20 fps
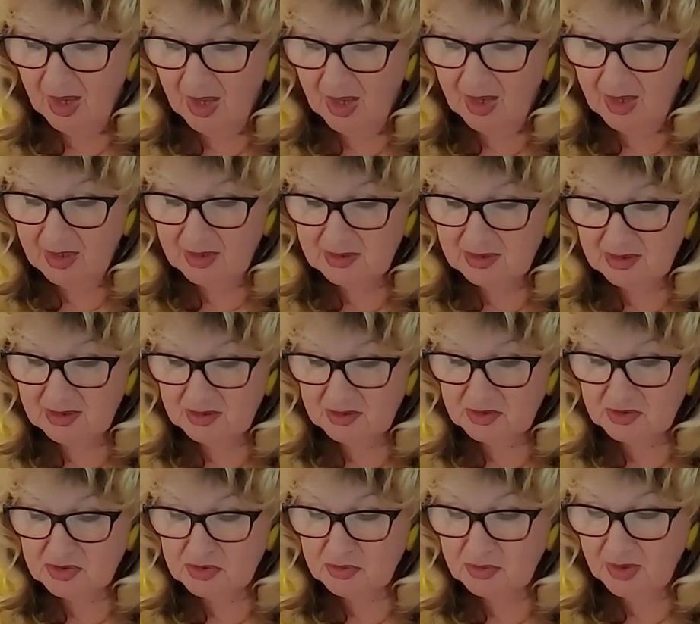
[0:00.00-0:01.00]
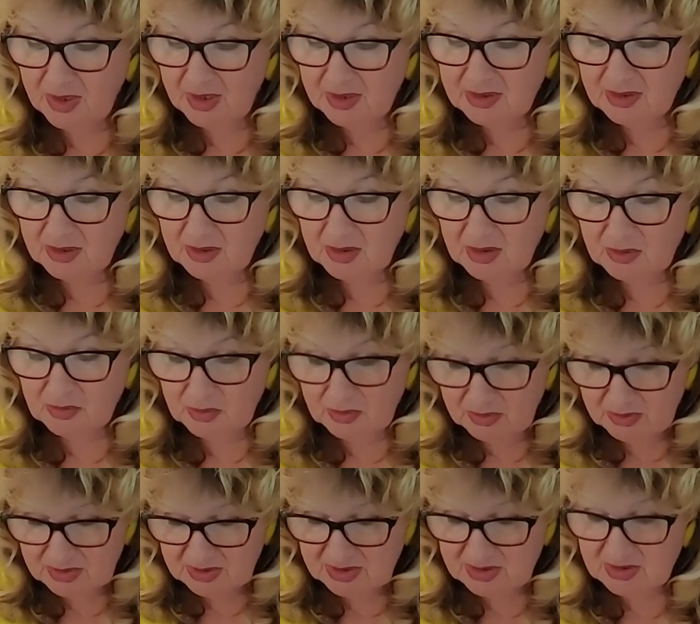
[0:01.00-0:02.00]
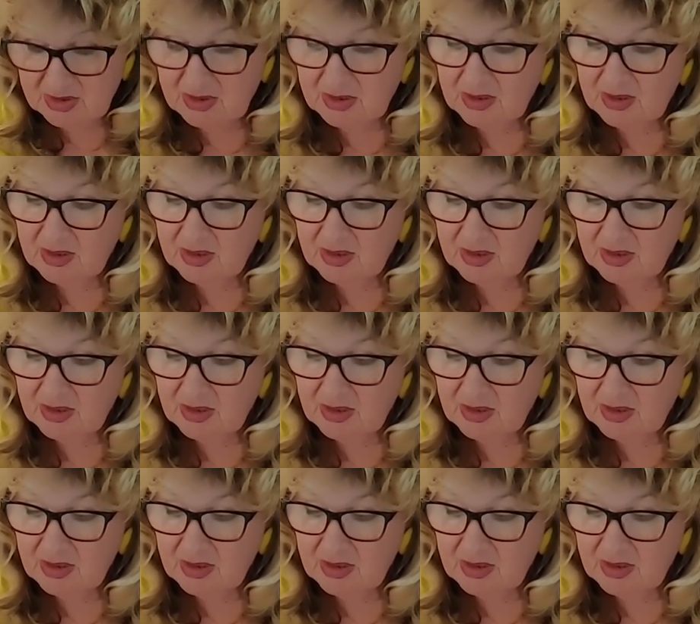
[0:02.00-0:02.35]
And Joanne cooks.